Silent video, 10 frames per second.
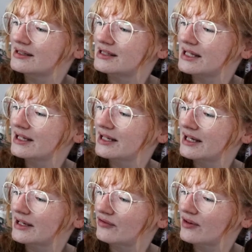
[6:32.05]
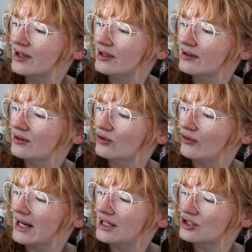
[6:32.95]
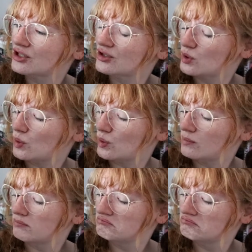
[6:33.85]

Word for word: Drearcliff Grange School